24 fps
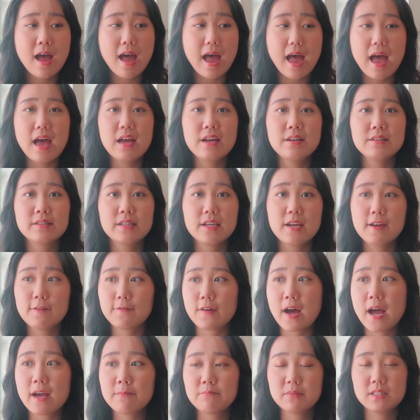And if
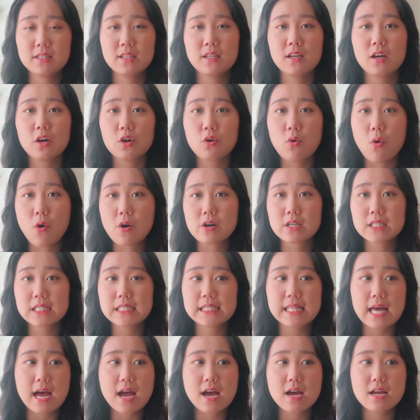I'm seeing a course
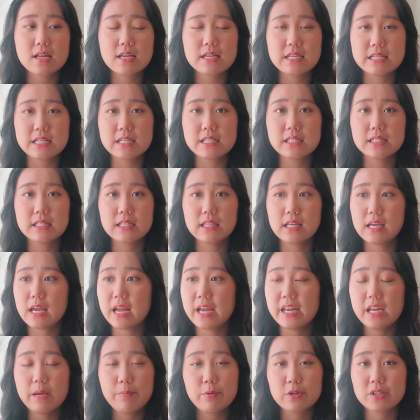that is
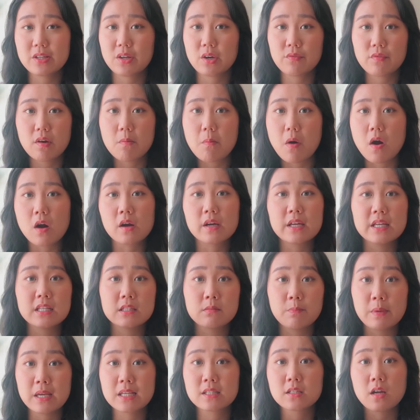80% of your mark is
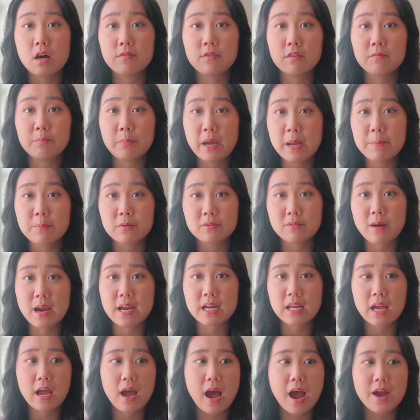based off of paper
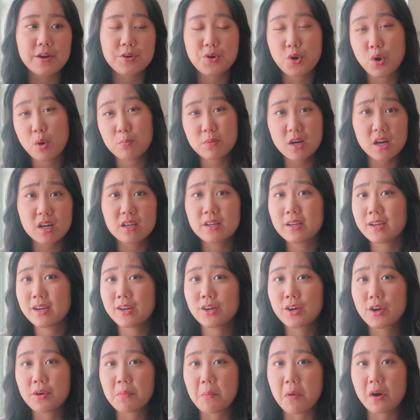writing, I know I'm not going to get
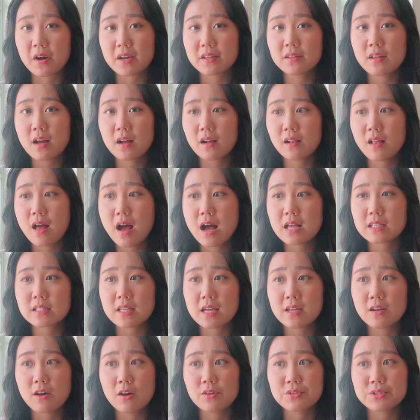a good mark in that class,
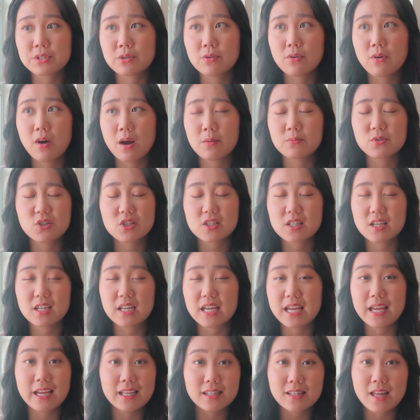and also I'm just going
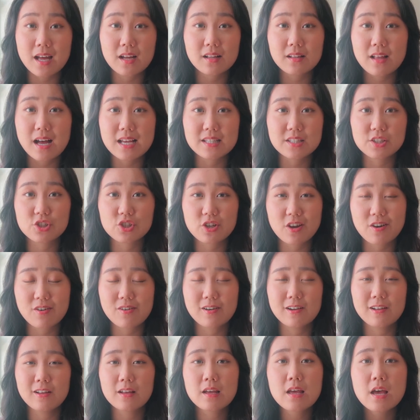to hate that class in
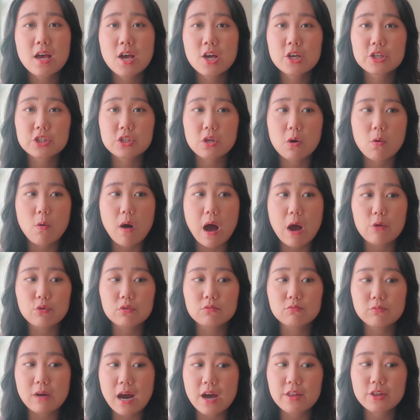general. So I
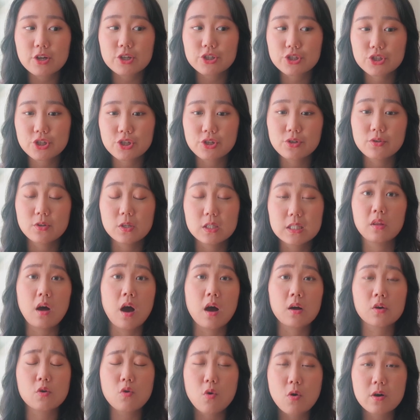would rather choose
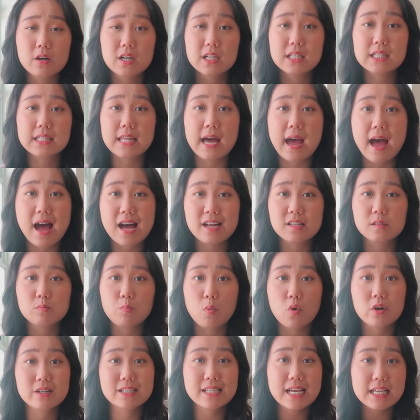a course that has
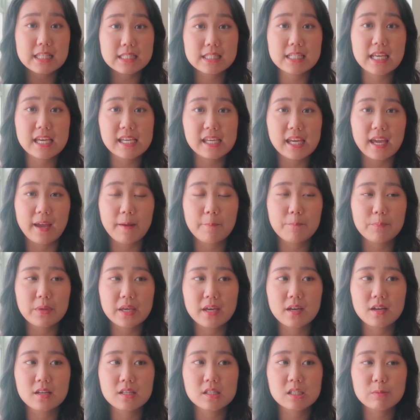more test taking,
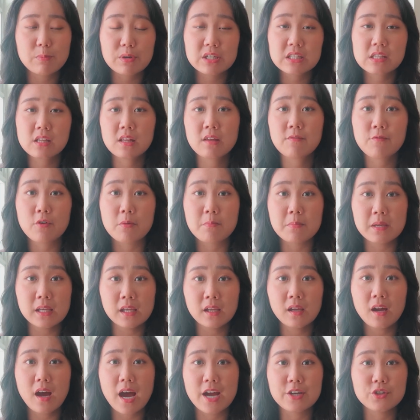because personally for
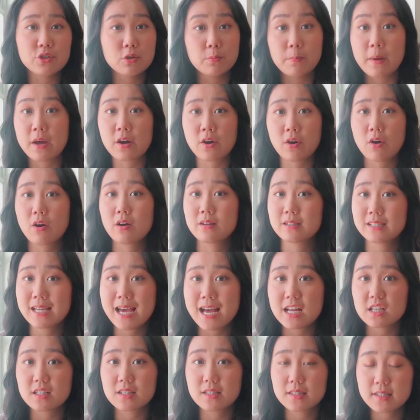me, I do better on
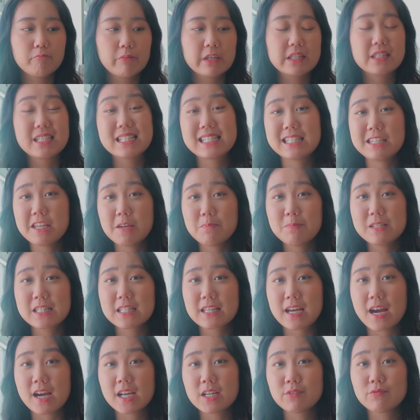tests. But this tip is
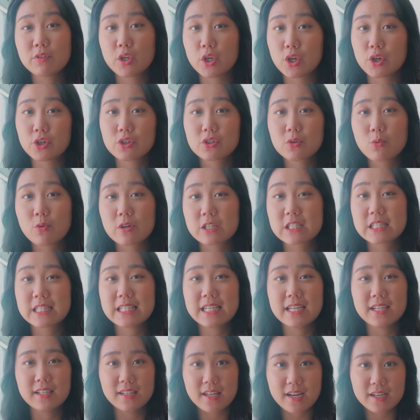kind of geared towards
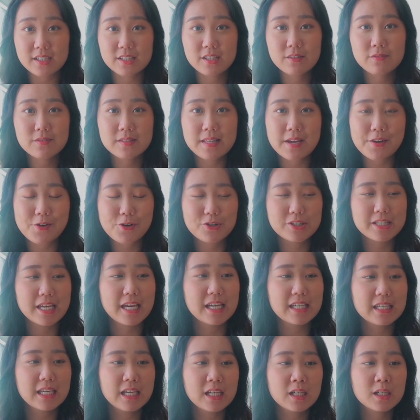the electives that you're
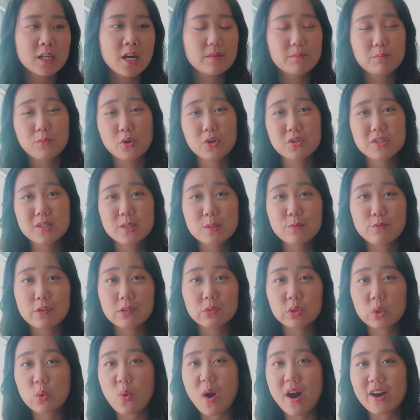taking. Mostly
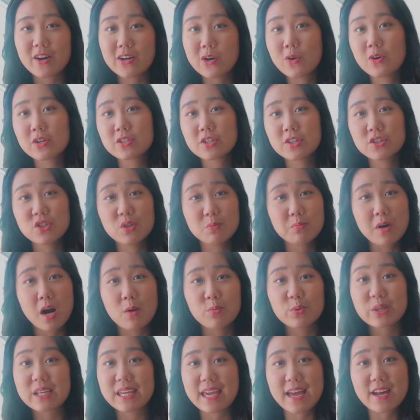for required courses, you
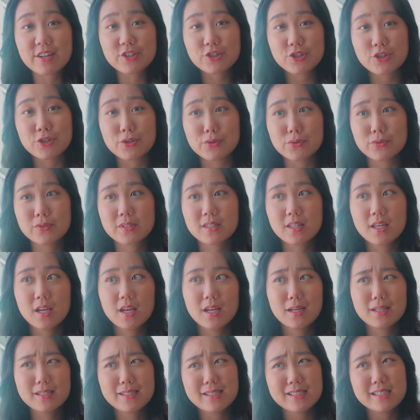probably can't choose
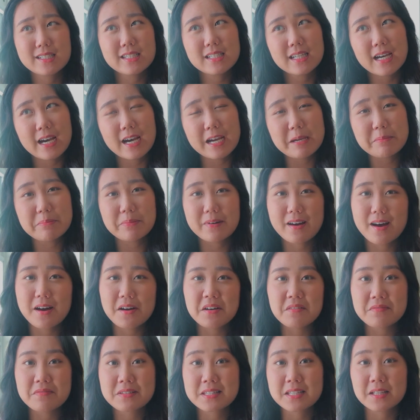the type
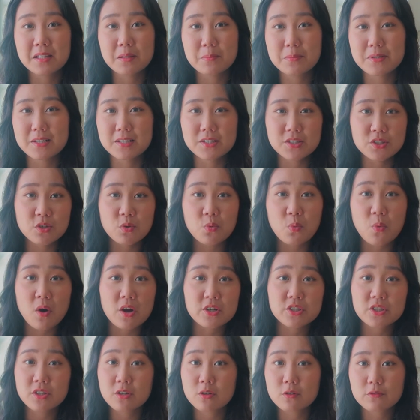of syllabus you
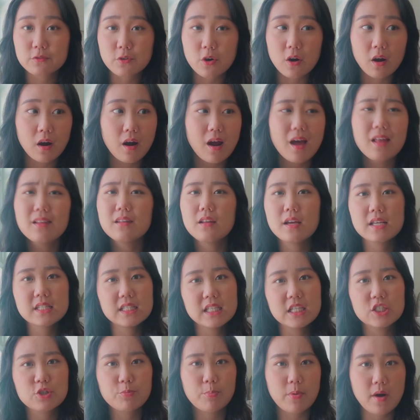want to go for, unless
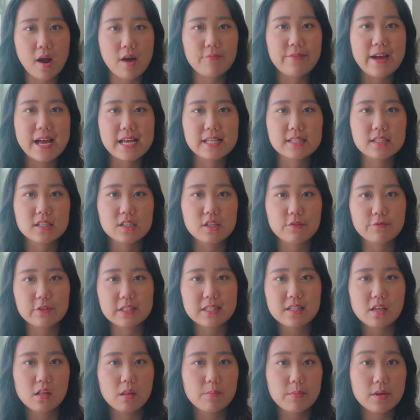each prof has a different
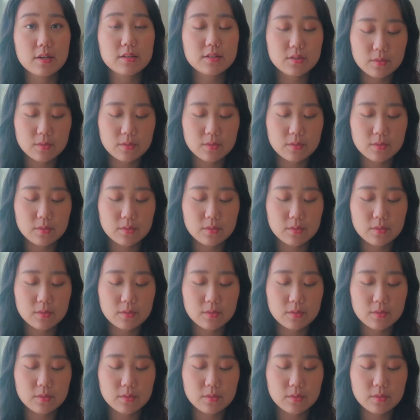syllabus.